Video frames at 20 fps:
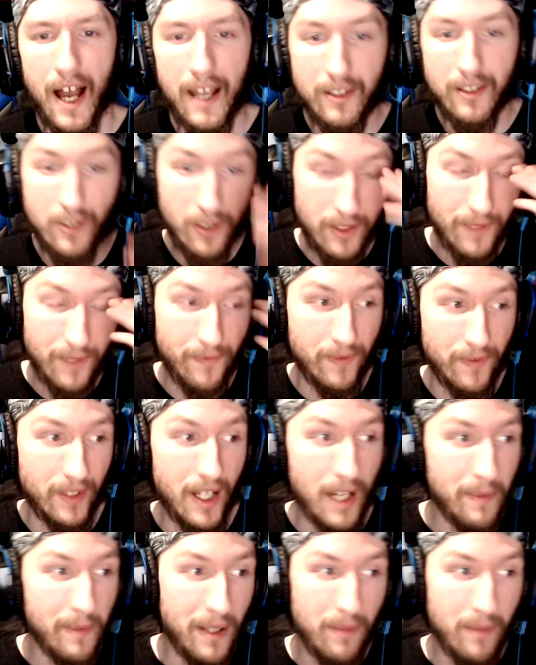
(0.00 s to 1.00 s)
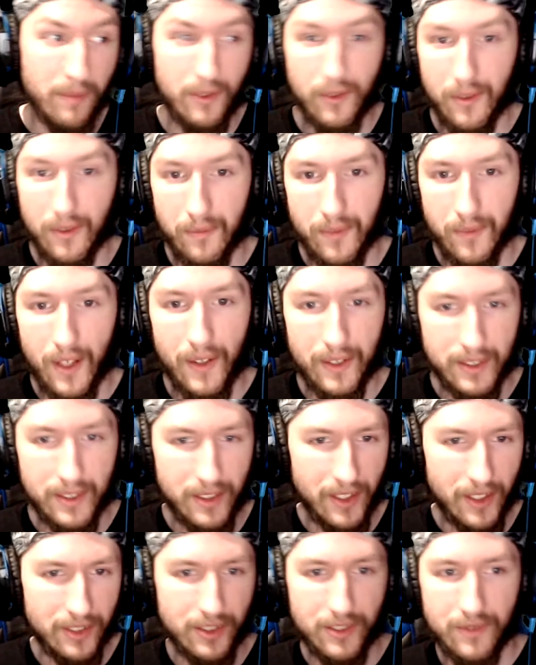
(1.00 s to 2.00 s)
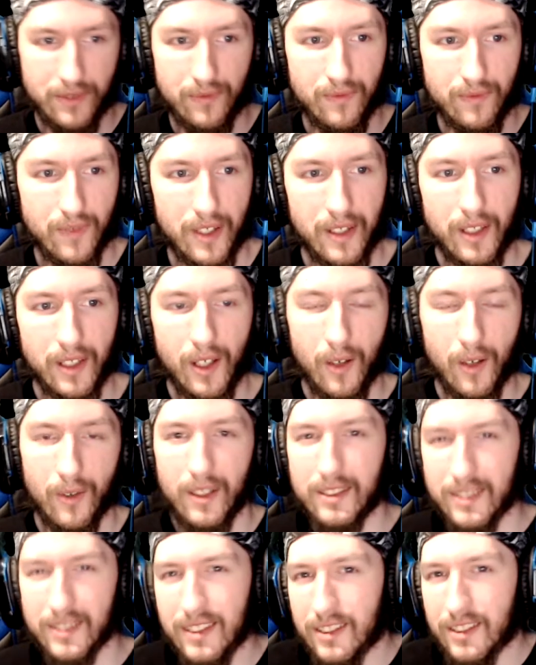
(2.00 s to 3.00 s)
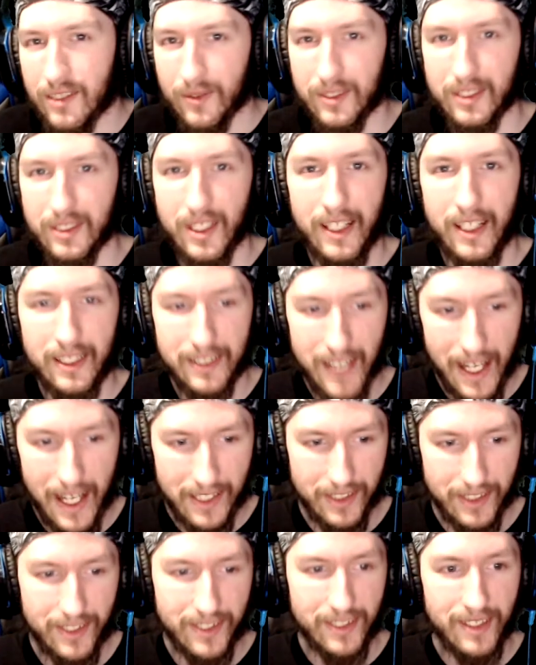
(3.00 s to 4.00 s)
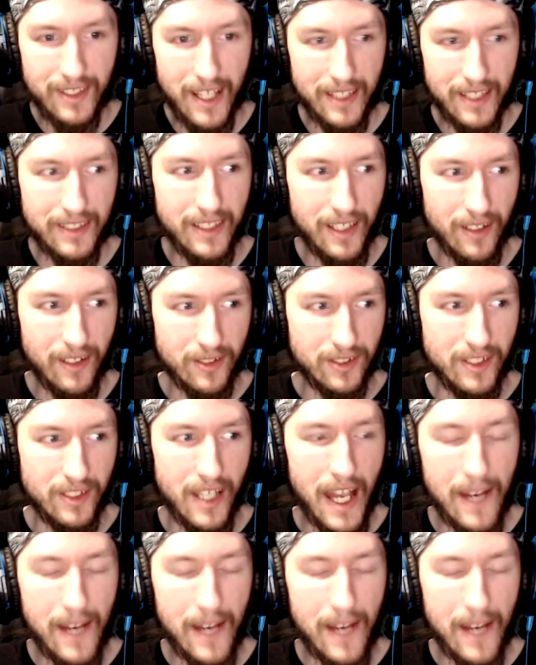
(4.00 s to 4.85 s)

I totally forgot about Blue Umbrella until I just, you know, it's this was like that's that D L C.